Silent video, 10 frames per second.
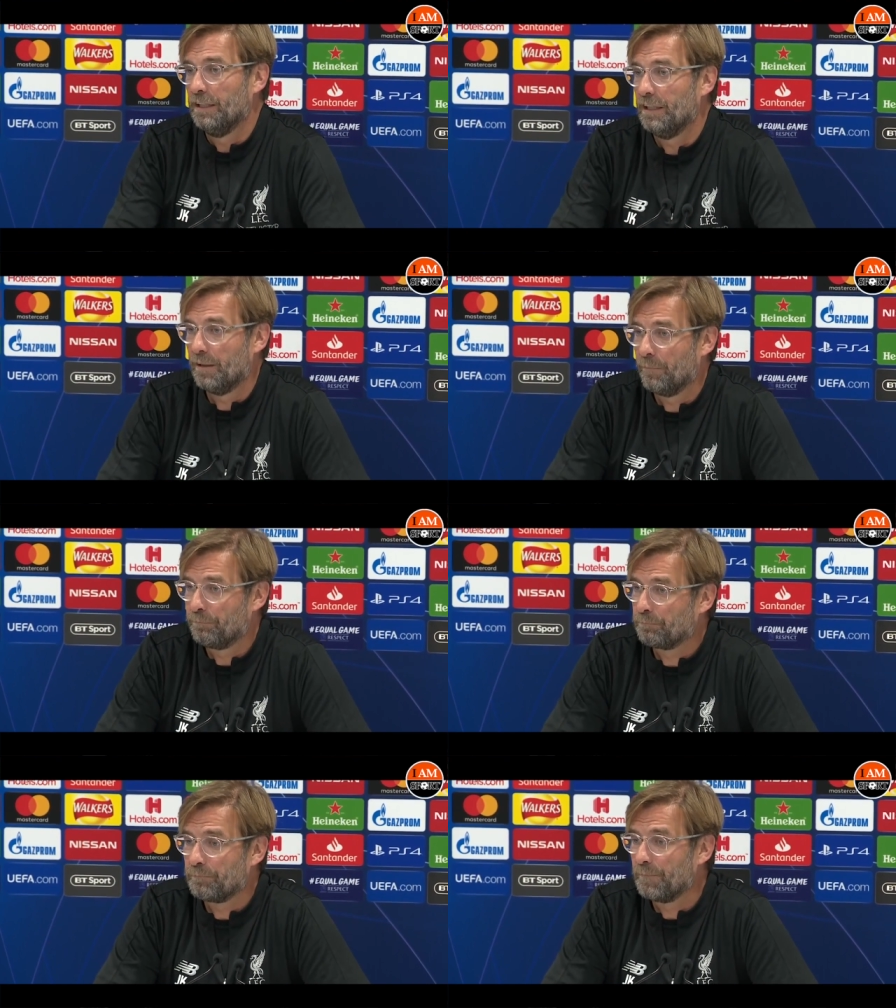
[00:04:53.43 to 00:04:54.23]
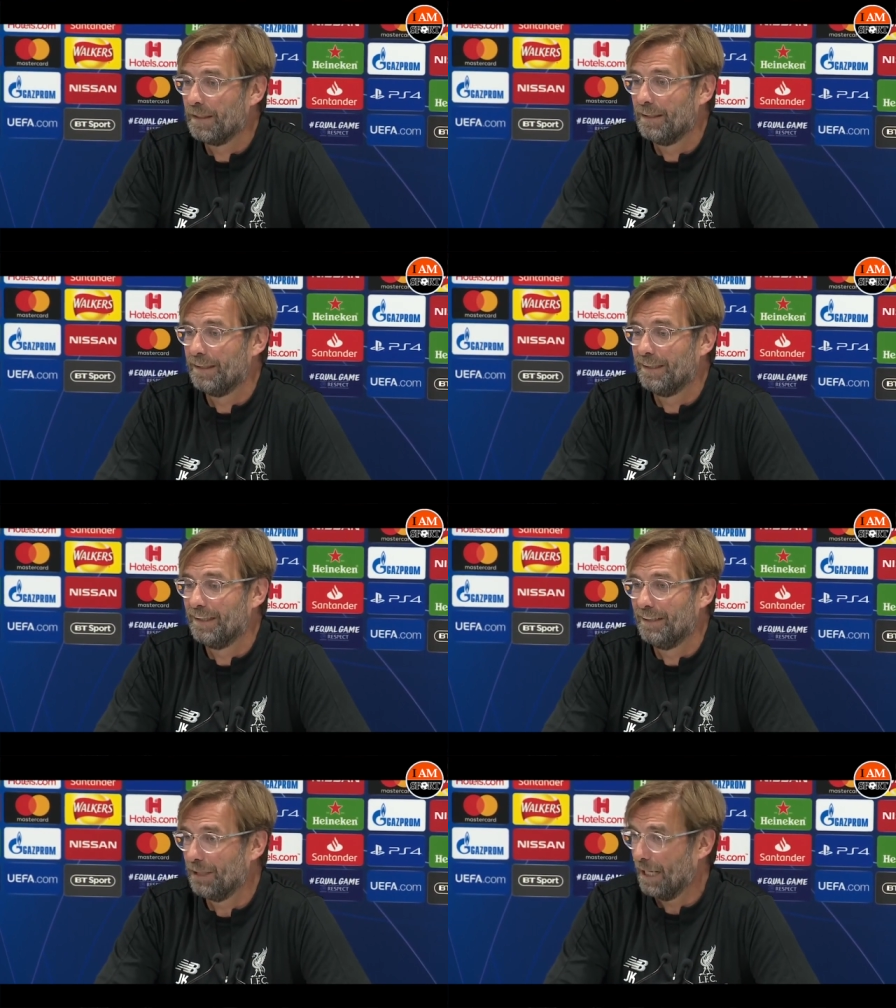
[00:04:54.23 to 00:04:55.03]
Um,
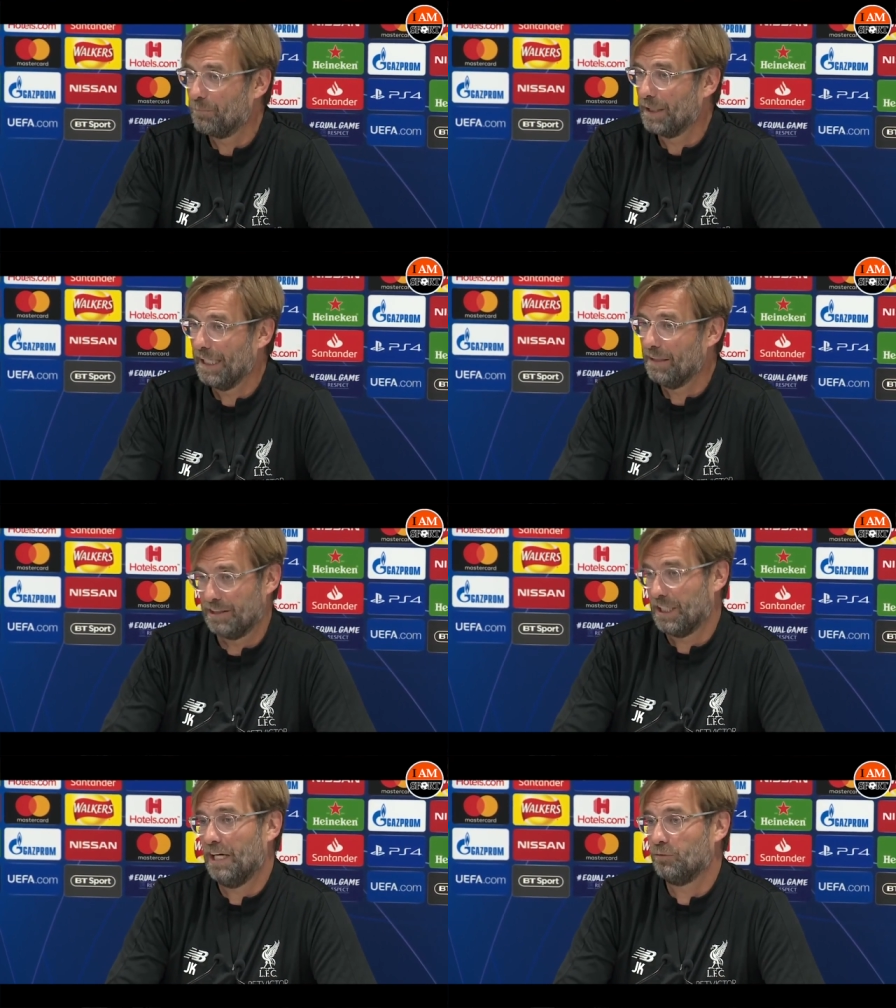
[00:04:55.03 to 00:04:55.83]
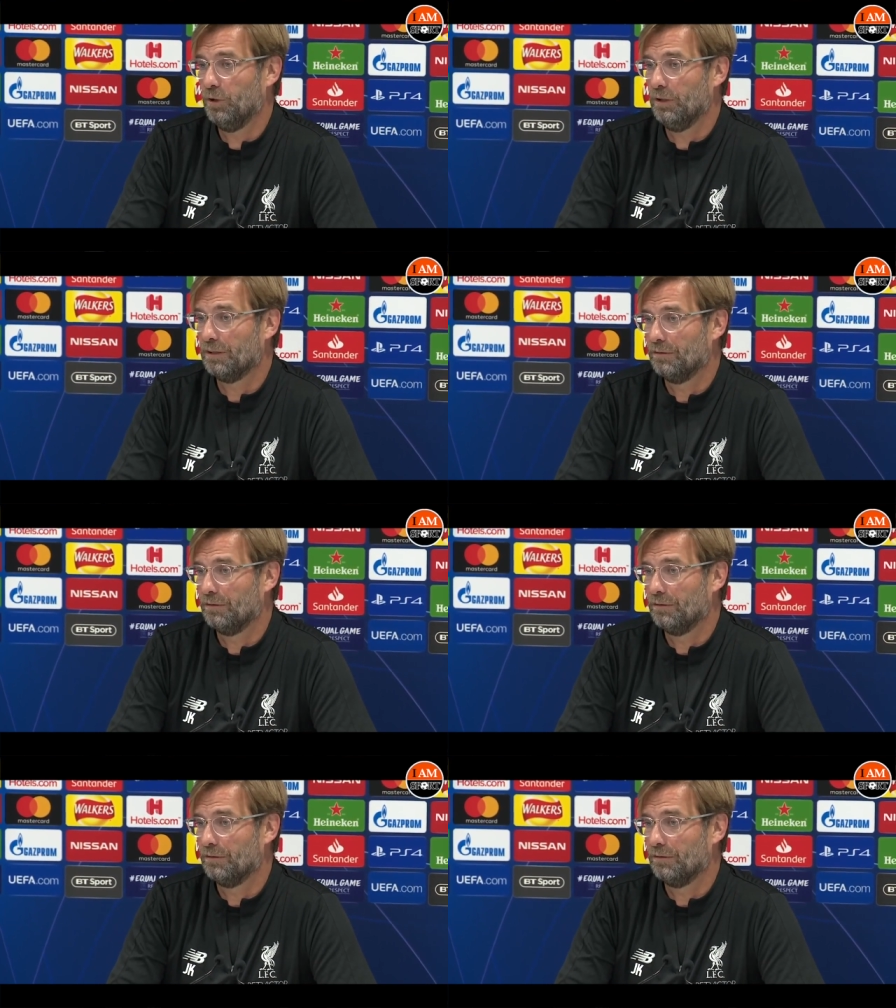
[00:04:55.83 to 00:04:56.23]
it will happen again. It's hard work.